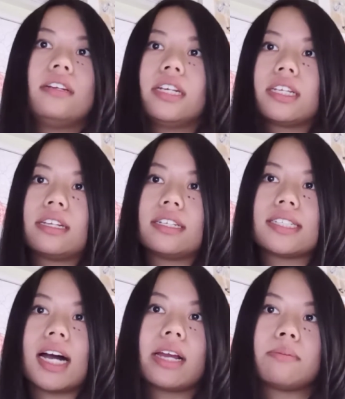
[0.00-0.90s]
nearly the
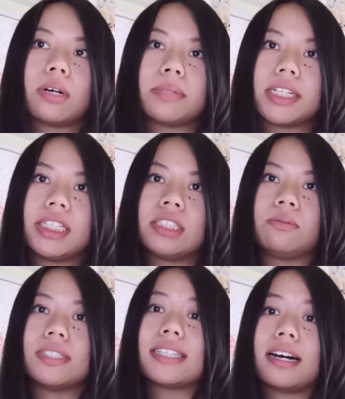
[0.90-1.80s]
entire population
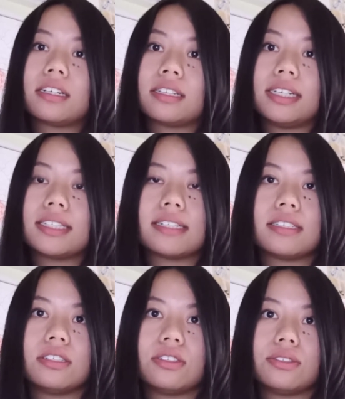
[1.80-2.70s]
was utterly
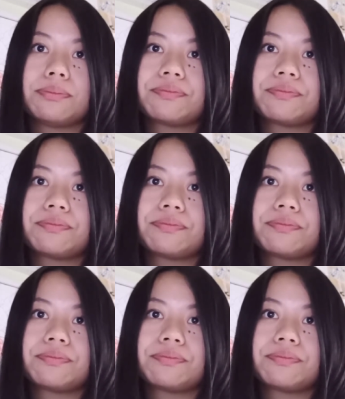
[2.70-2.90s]
destitute.